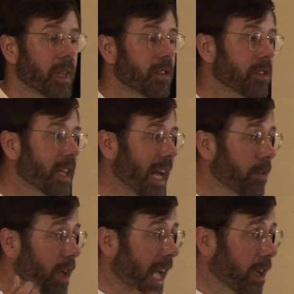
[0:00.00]
They still
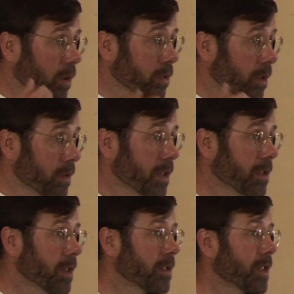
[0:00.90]
have echoes of
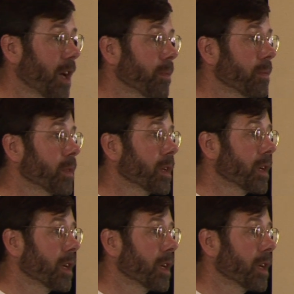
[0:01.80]
this in some